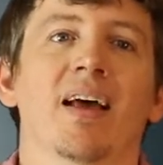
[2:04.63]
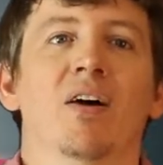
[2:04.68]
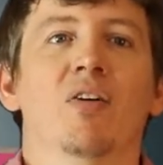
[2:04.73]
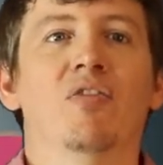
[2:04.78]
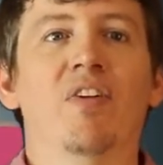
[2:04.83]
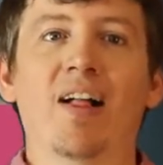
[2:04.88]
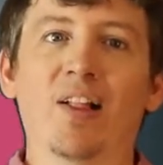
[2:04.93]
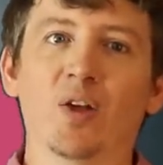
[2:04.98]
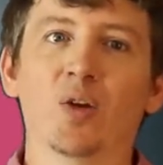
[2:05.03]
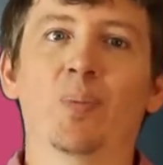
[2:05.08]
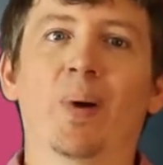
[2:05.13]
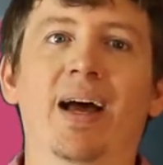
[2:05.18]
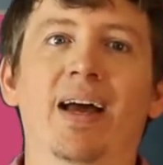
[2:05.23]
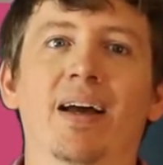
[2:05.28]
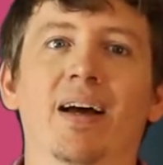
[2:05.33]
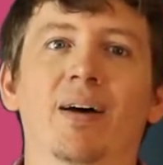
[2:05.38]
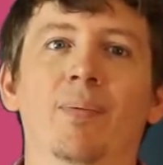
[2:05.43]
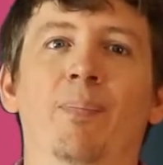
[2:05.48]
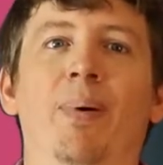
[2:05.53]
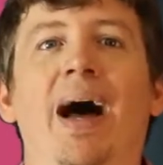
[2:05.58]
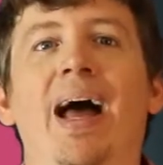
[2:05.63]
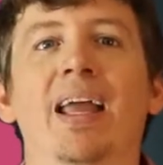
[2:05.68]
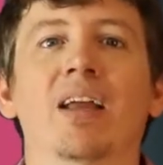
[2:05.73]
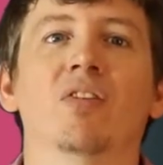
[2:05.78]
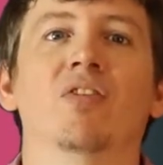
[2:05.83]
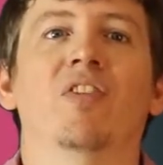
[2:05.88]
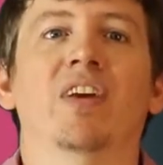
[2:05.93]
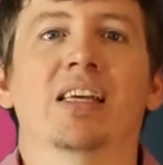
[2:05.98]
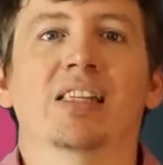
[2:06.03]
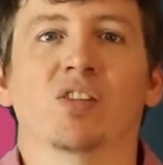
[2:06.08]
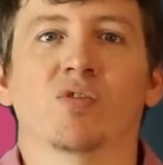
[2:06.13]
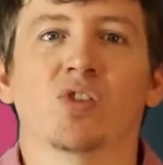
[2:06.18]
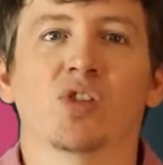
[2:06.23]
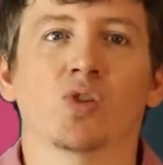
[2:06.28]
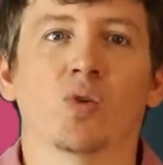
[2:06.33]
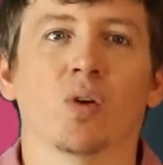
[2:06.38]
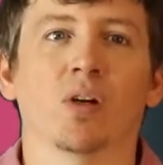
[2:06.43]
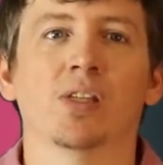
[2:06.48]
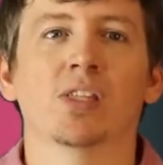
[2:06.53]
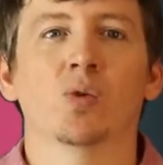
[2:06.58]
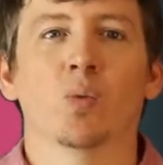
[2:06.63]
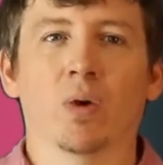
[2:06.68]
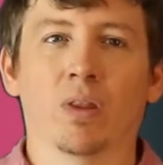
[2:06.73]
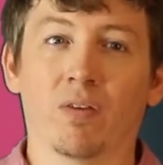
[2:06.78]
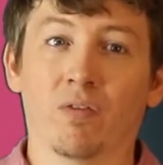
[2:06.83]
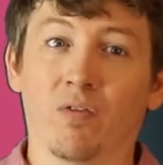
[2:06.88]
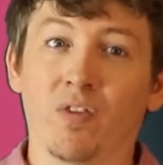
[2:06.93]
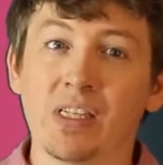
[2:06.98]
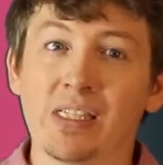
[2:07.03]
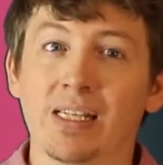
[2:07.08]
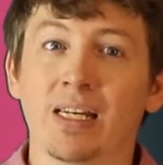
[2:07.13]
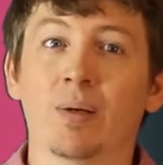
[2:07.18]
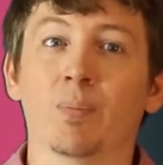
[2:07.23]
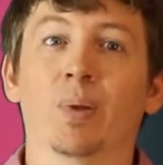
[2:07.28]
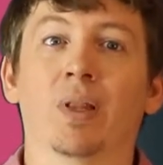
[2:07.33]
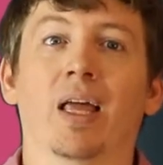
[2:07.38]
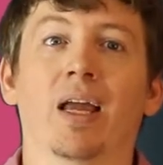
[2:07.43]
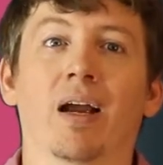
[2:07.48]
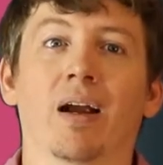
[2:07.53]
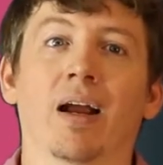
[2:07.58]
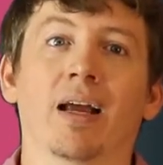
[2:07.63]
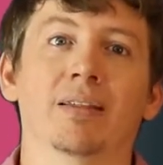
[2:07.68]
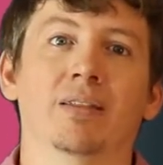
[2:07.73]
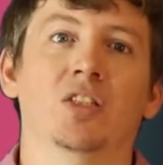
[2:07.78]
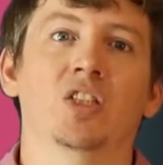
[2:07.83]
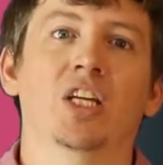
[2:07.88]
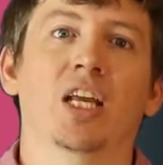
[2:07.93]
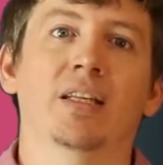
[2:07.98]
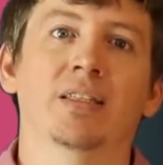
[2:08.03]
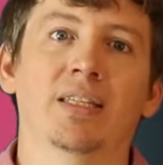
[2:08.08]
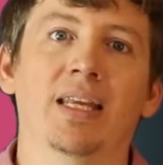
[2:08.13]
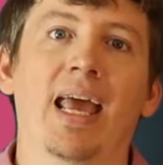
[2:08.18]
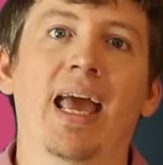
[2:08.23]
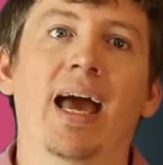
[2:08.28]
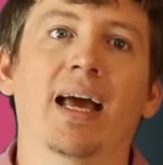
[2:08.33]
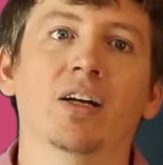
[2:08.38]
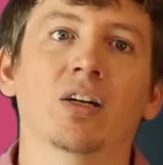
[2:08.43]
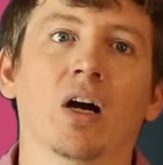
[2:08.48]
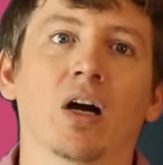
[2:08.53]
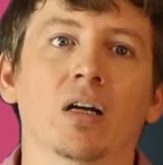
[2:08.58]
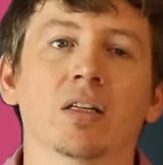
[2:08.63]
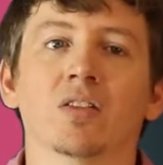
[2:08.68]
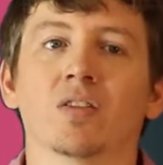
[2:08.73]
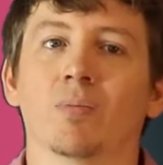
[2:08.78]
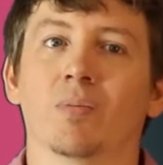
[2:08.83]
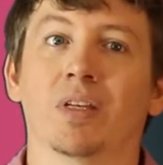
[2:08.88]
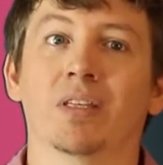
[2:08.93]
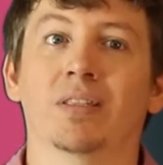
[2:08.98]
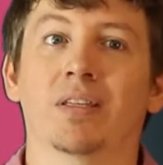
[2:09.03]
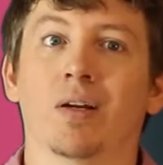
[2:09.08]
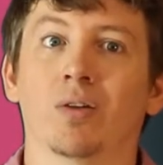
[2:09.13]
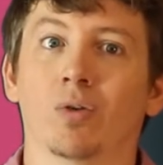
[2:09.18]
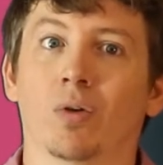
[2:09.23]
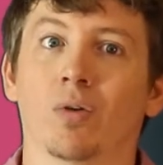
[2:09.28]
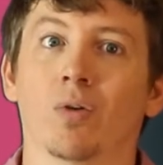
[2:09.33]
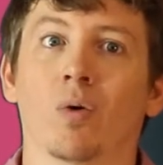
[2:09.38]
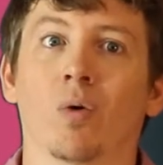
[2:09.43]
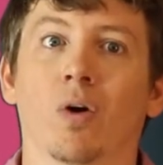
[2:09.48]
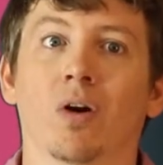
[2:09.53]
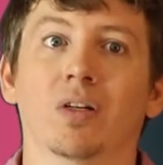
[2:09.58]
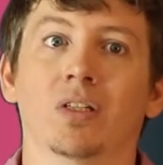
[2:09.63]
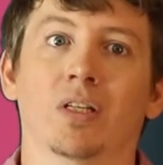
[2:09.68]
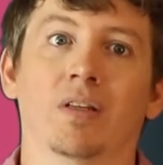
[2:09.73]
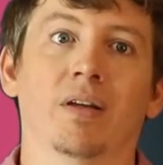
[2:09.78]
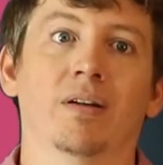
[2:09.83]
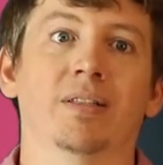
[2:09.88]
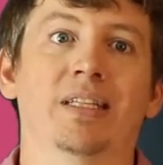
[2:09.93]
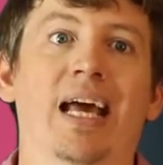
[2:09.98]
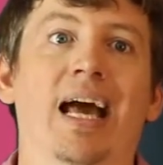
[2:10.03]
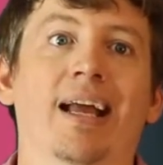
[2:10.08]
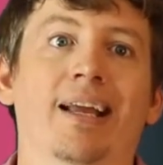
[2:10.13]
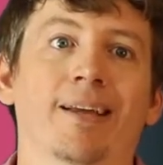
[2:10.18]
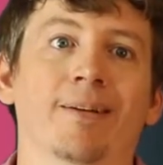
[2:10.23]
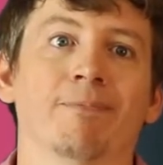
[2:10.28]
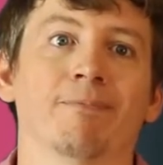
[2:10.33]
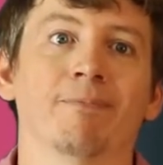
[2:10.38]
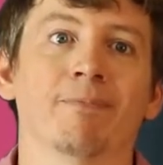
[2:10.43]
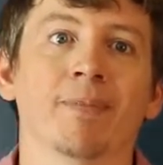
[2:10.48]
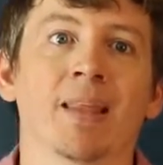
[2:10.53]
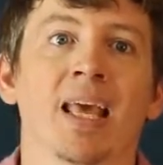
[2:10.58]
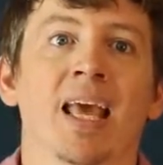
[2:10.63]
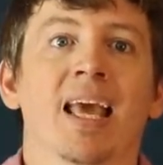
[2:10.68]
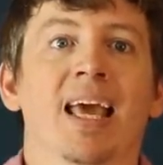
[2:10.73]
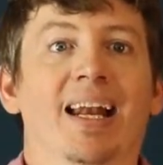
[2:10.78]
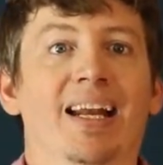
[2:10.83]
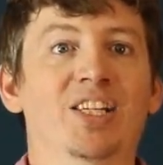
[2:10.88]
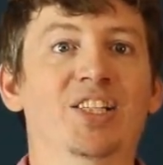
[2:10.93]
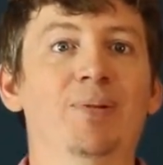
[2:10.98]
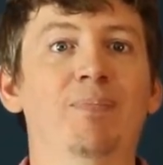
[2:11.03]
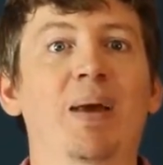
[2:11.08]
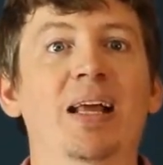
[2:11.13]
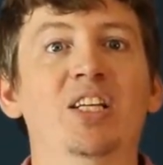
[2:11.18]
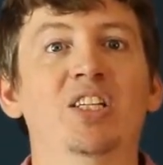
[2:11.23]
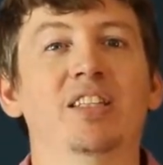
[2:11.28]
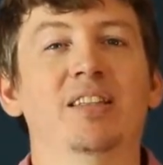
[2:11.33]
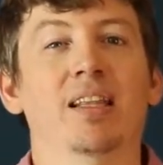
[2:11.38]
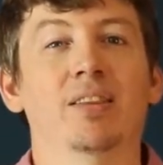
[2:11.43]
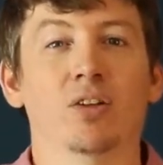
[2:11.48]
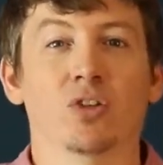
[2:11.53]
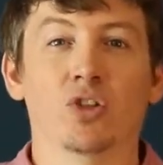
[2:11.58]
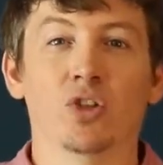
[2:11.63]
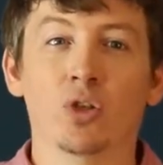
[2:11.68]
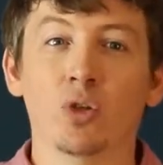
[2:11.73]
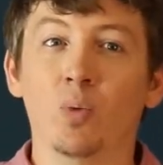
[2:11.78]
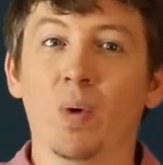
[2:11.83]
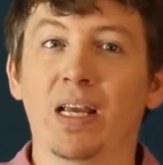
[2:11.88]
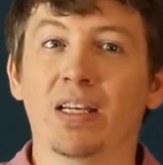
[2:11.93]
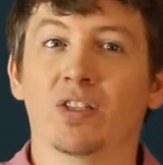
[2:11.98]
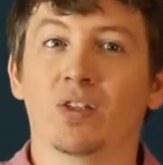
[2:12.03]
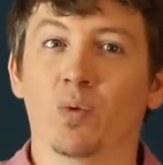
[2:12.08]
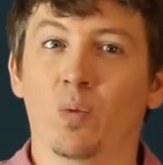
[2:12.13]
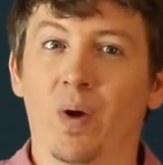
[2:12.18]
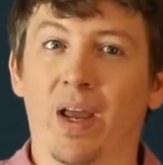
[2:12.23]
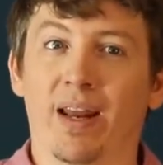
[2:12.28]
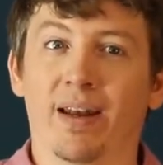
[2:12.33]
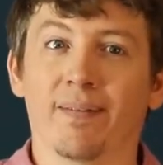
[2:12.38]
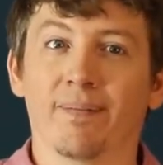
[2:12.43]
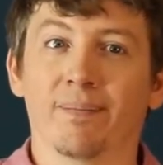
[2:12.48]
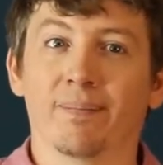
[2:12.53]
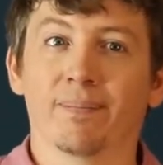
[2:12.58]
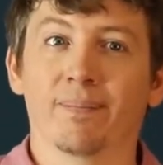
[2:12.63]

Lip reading: Followed by a buying phase of sorts where the visiting player has a chance to add cards from the central court to their deck. And I should mention that there's 2 ways to win.